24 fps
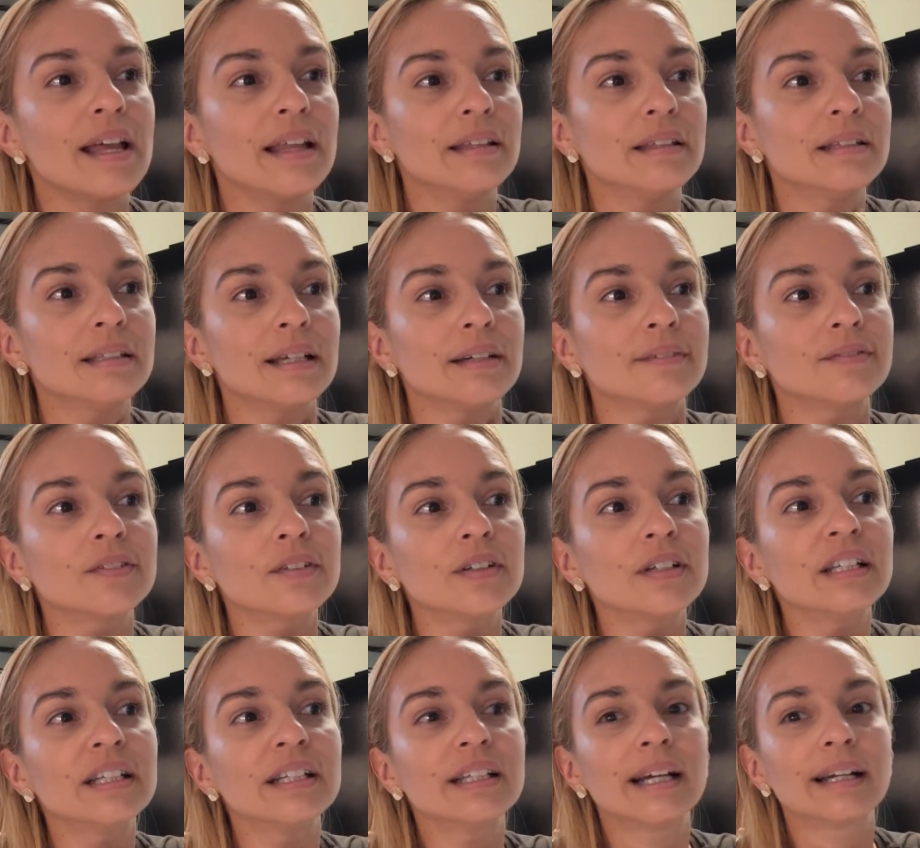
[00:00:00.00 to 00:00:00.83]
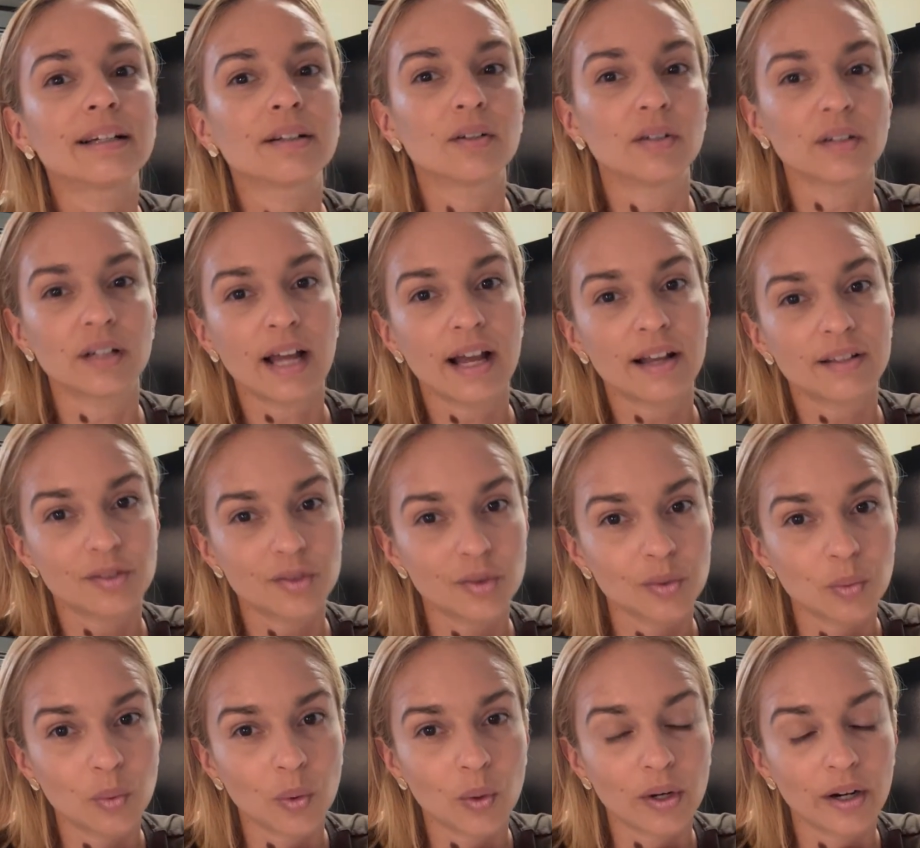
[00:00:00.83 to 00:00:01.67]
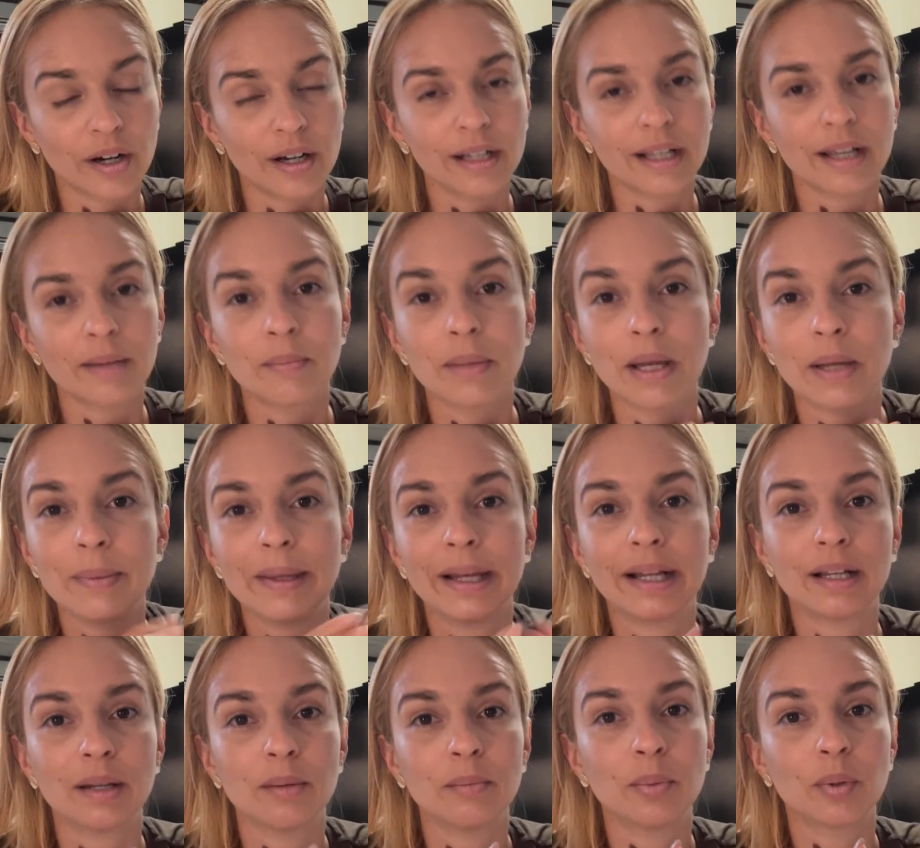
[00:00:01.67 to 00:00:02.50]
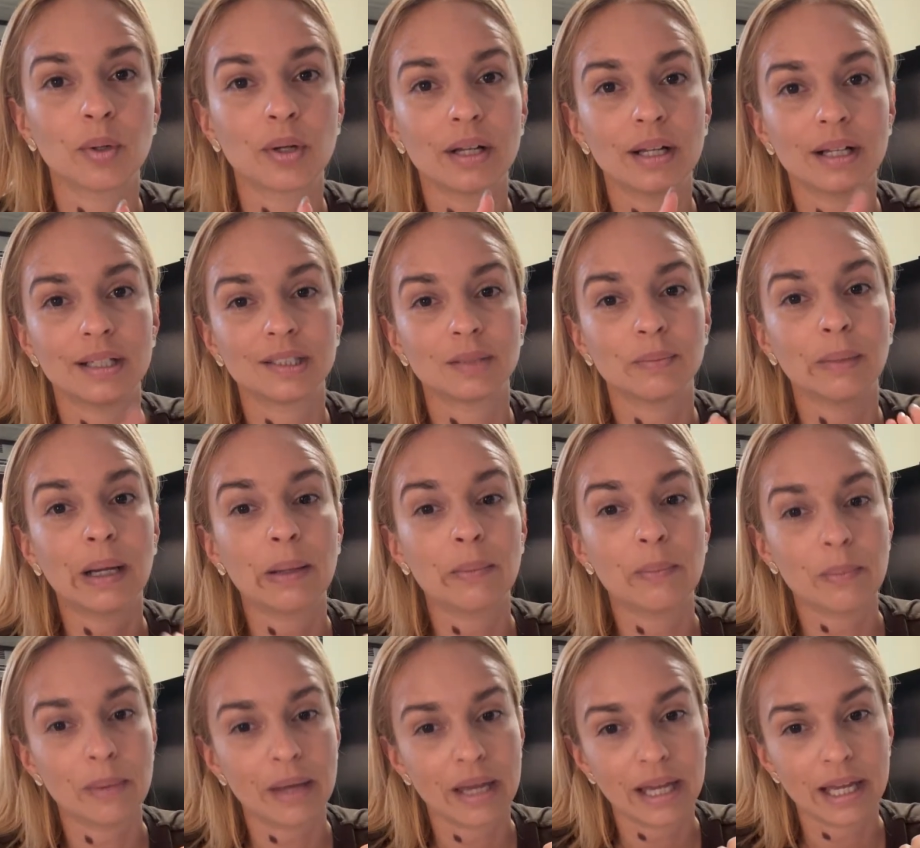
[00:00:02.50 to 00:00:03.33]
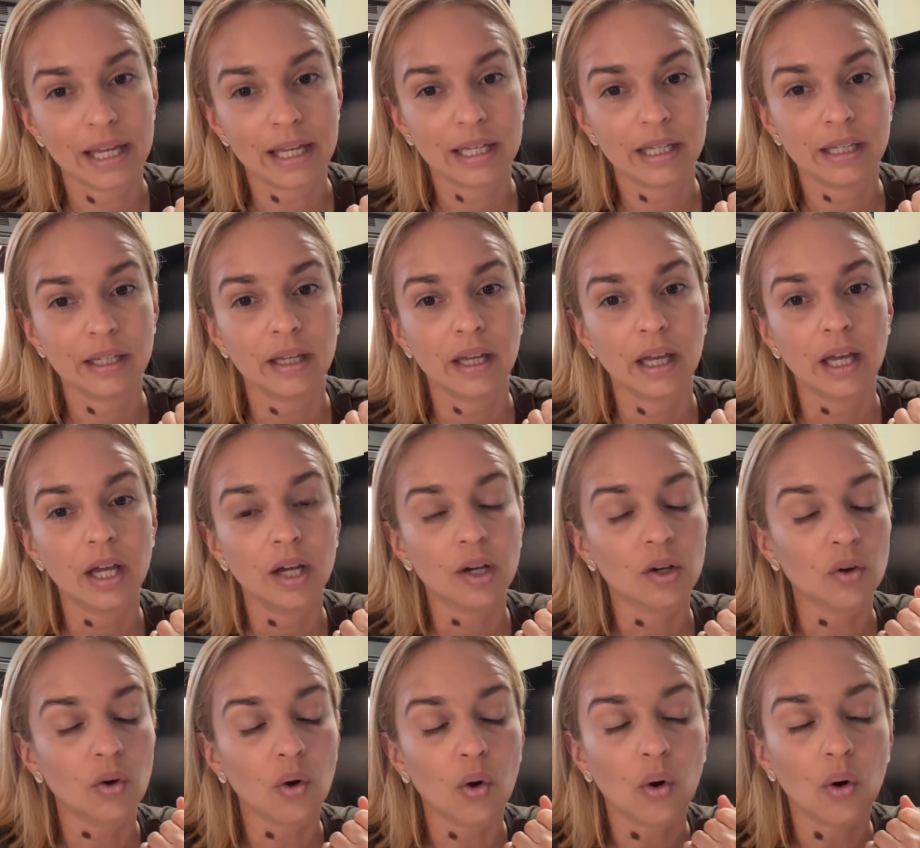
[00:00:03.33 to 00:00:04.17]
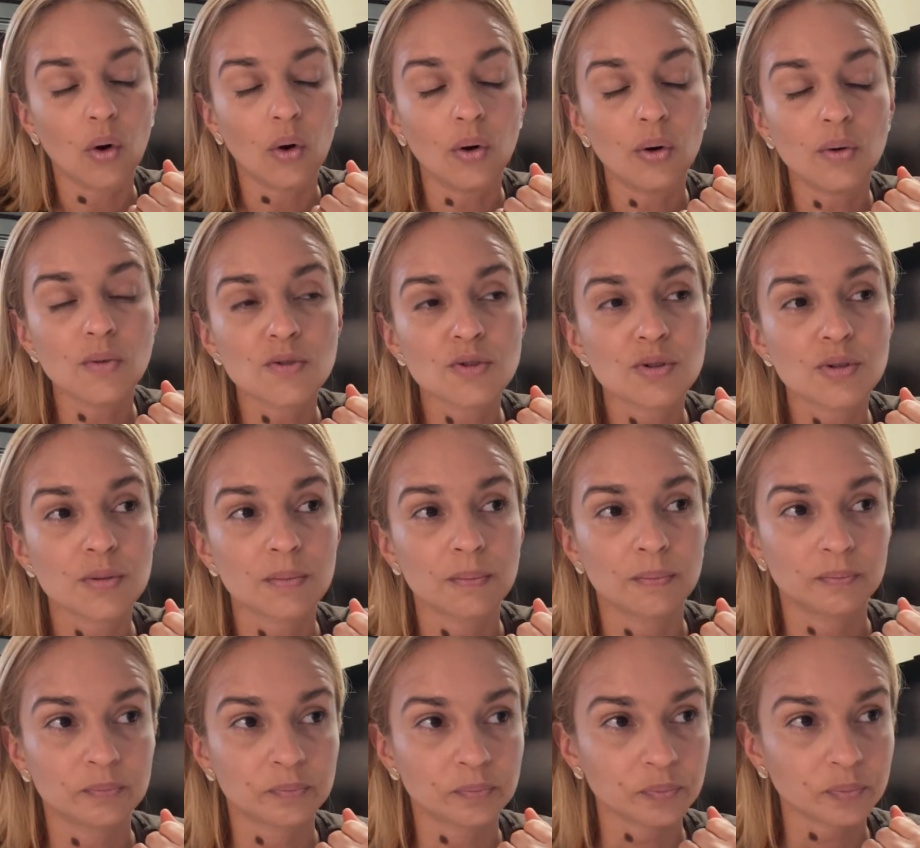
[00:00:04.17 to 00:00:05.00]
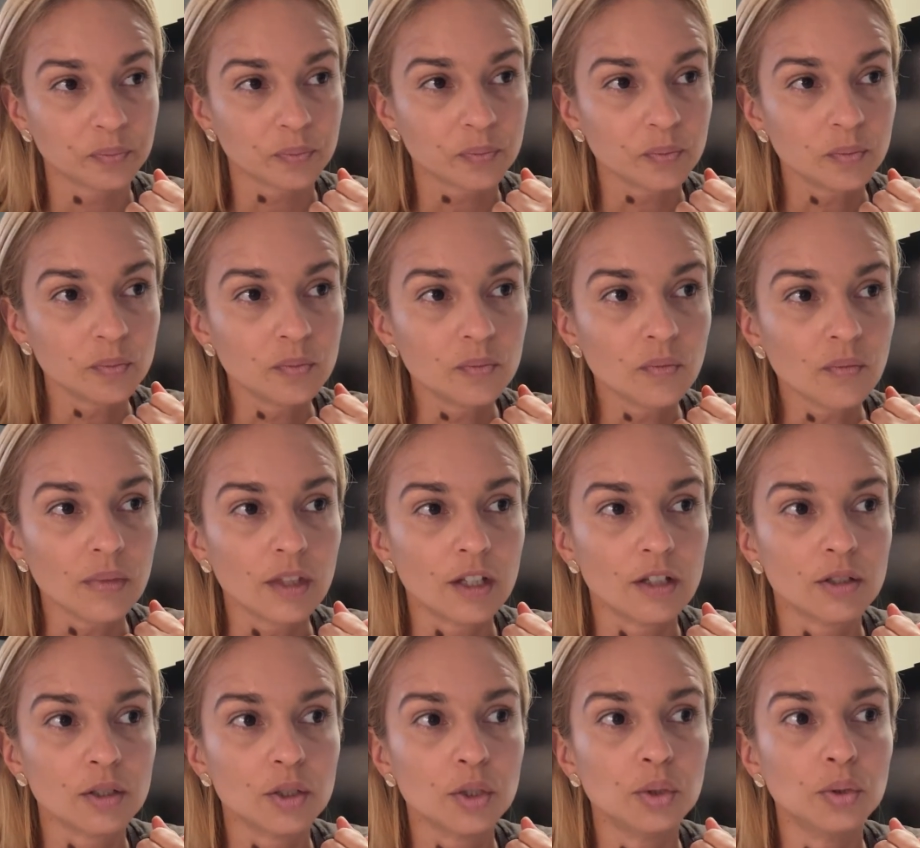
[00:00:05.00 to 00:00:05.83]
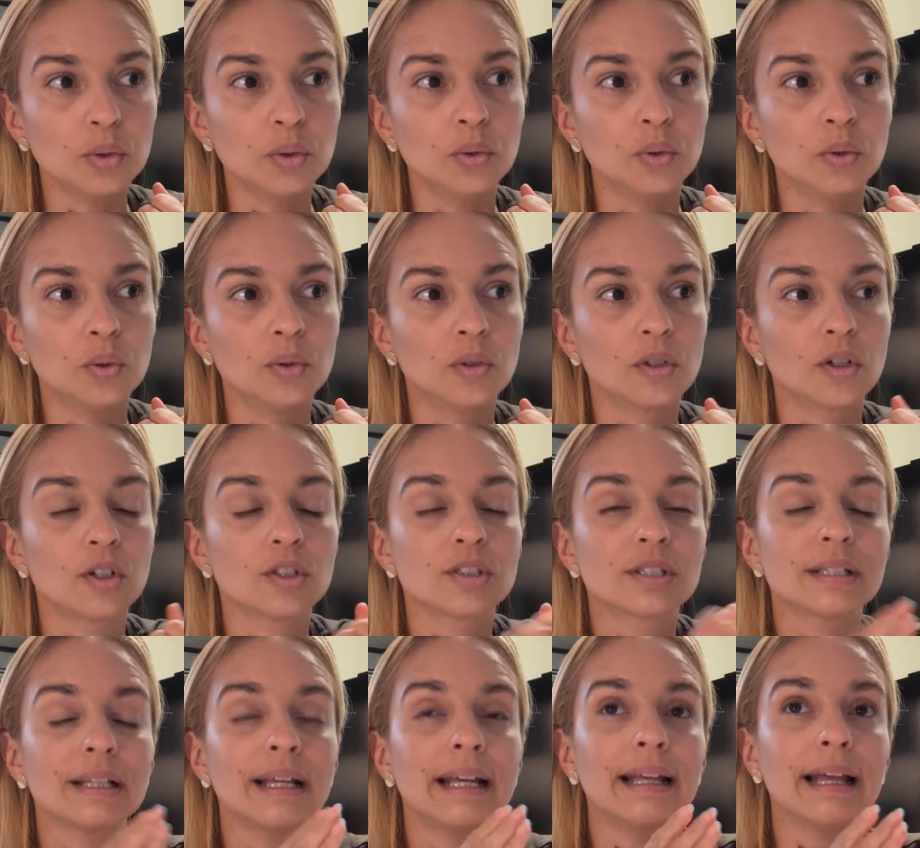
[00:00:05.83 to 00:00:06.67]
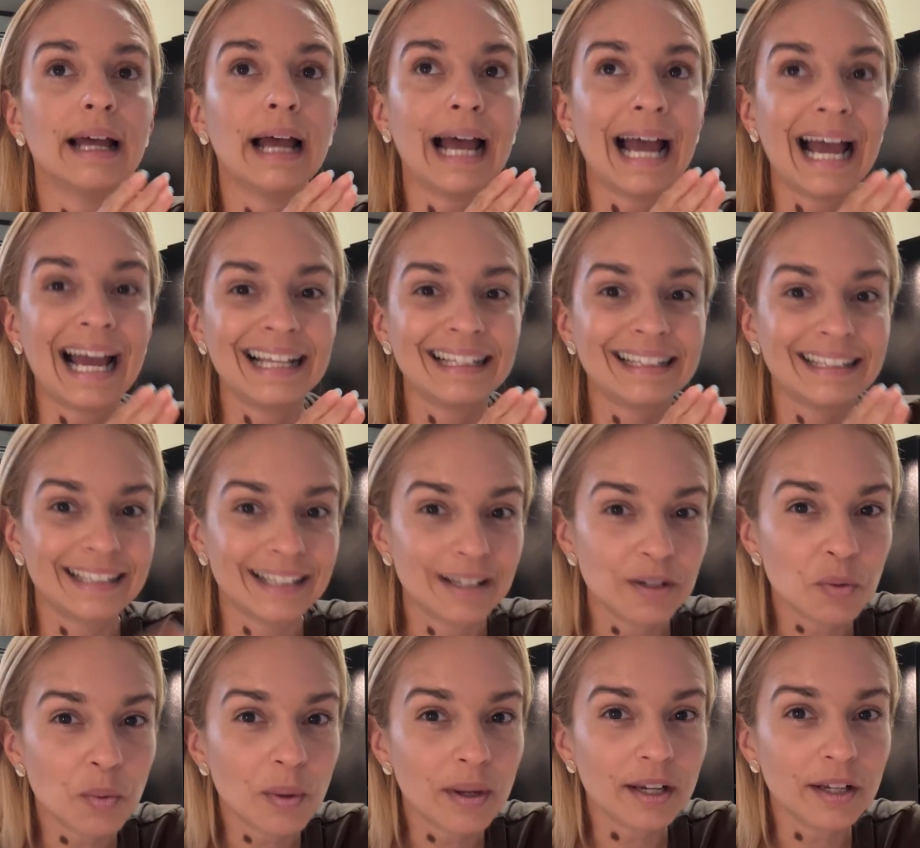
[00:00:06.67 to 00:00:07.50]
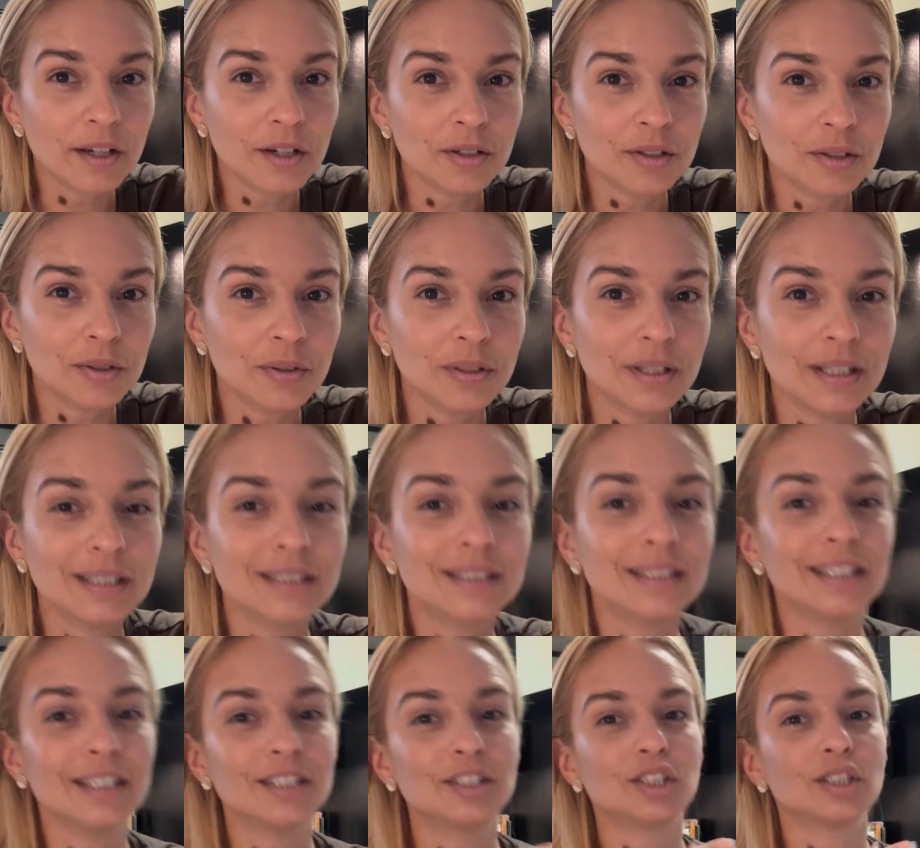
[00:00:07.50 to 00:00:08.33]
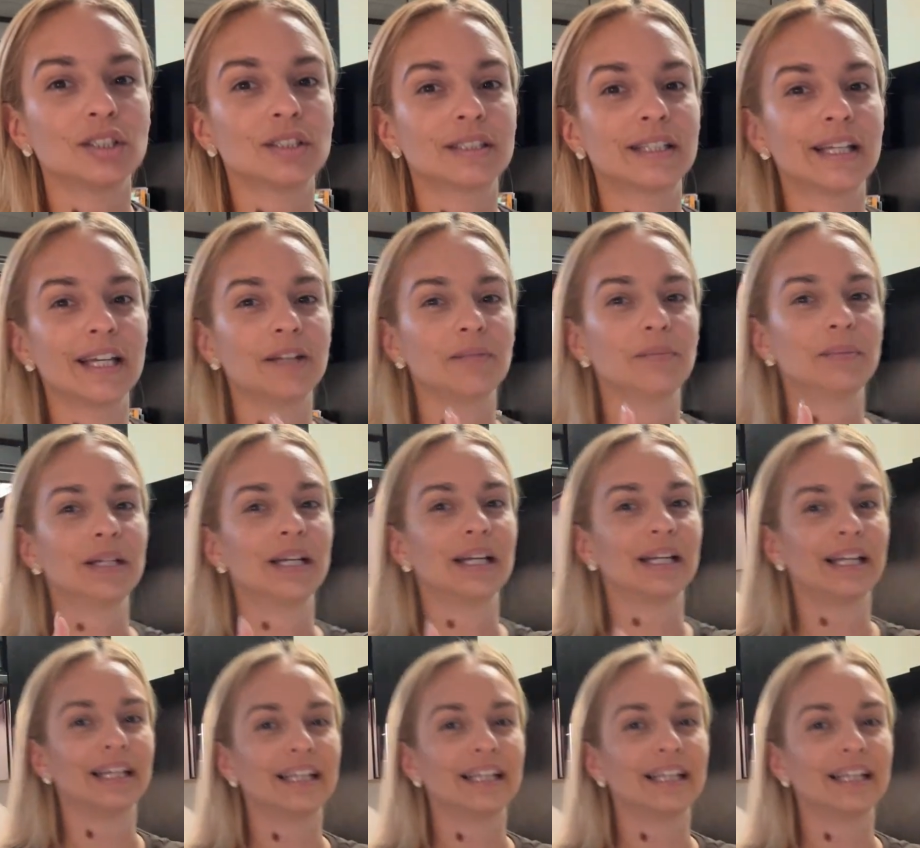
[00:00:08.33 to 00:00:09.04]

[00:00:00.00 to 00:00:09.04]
And definitely I'm gonna have to work, and maybe I can put it as my main goals to, because I did wanted to do this. It just gave